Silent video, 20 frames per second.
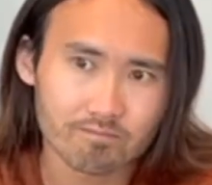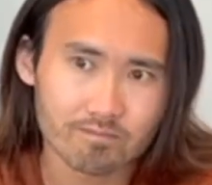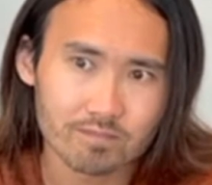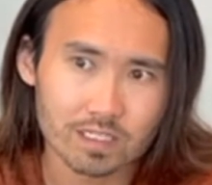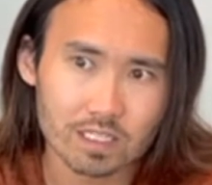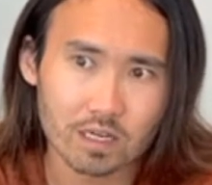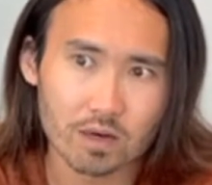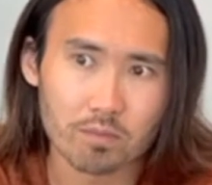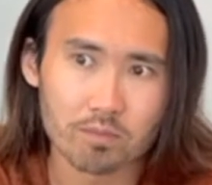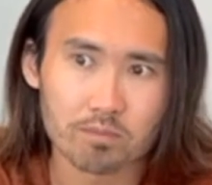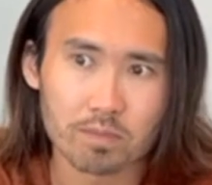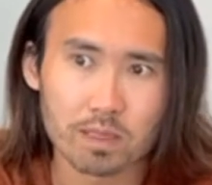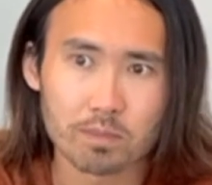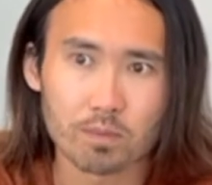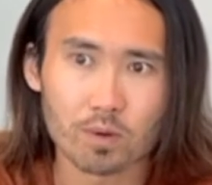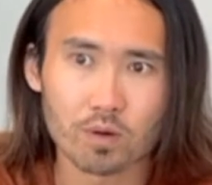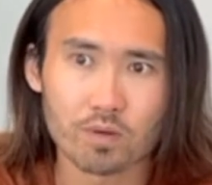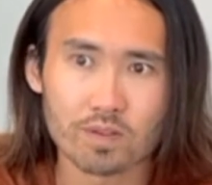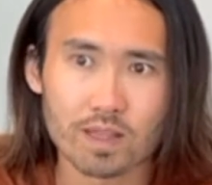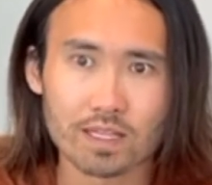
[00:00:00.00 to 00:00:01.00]
you know,
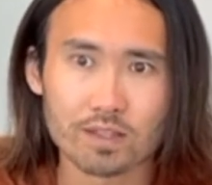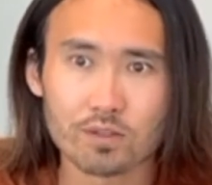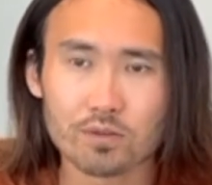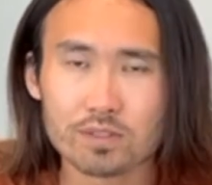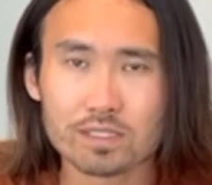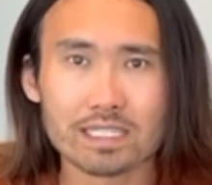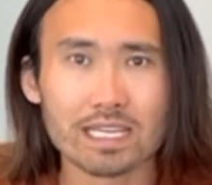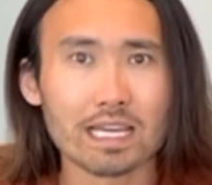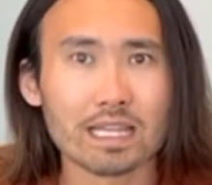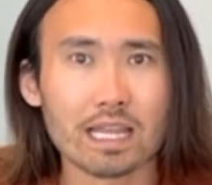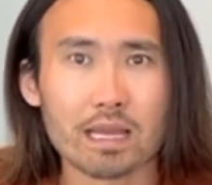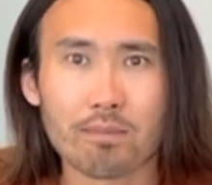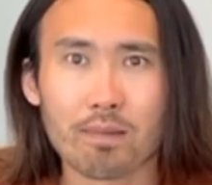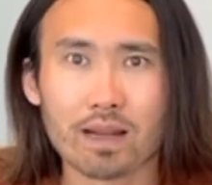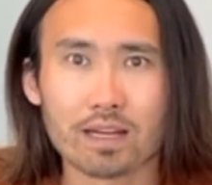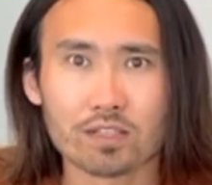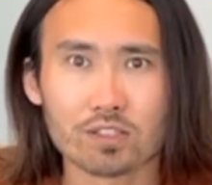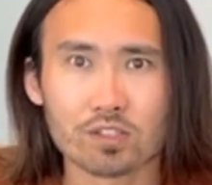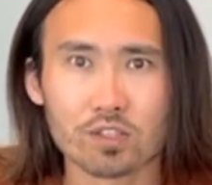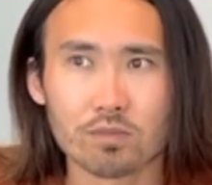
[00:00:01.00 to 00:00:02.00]
people if they do see it, they
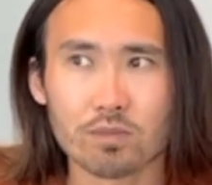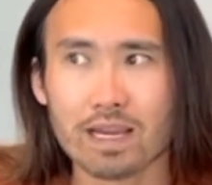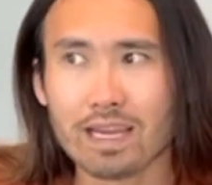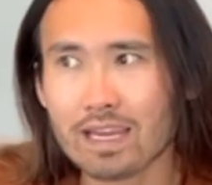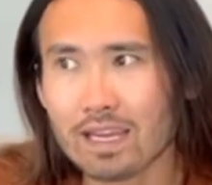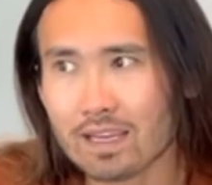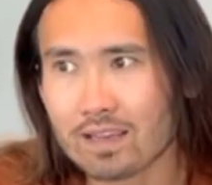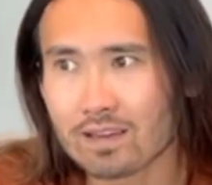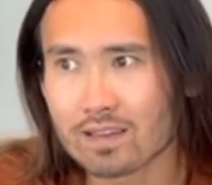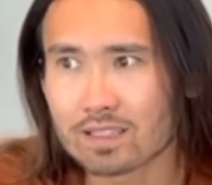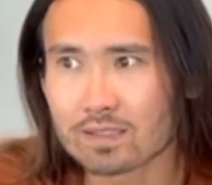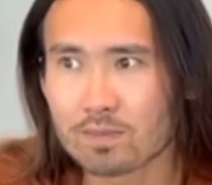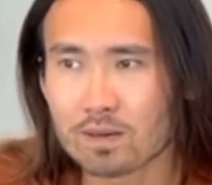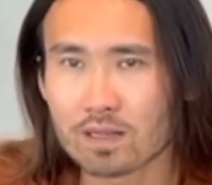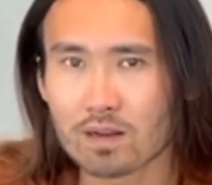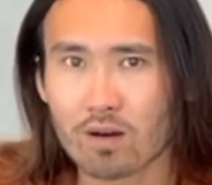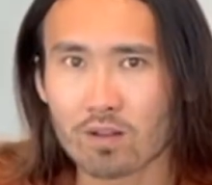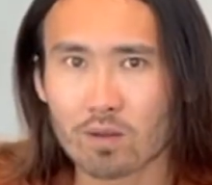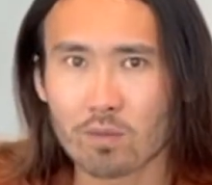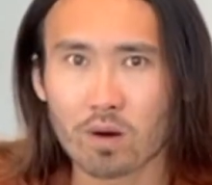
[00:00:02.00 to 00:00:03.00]
might assume, hey, it's
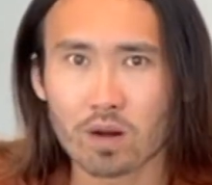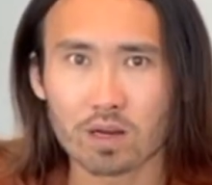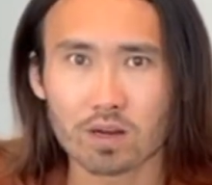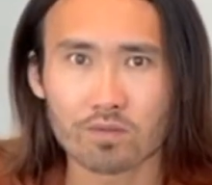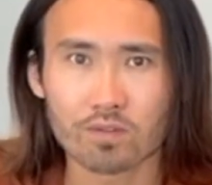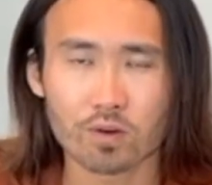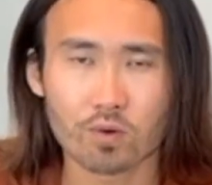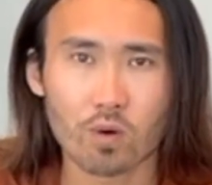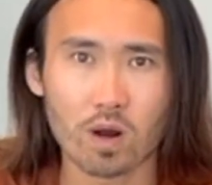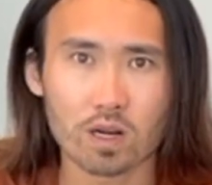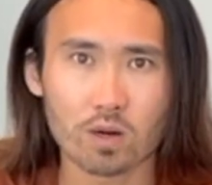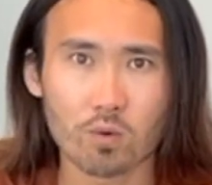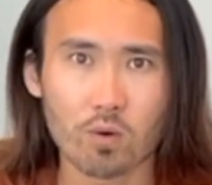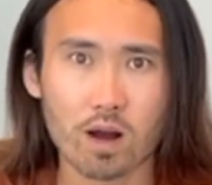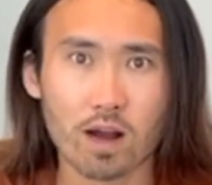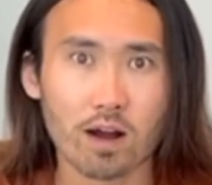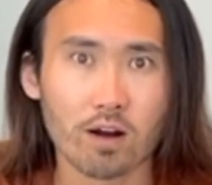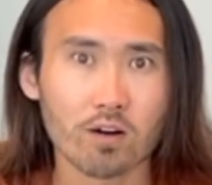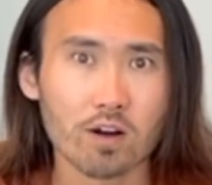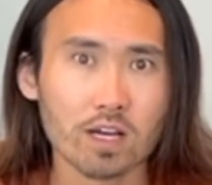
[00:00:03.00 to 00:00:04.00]
been on the market for quite a
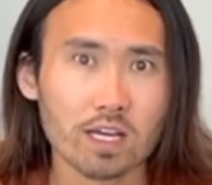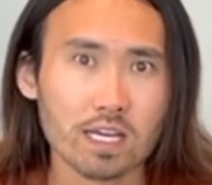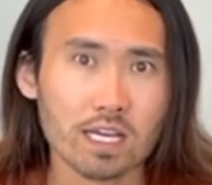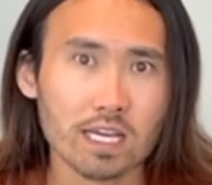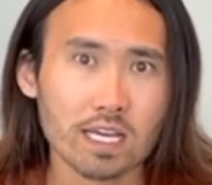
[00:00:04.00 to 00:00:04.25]
while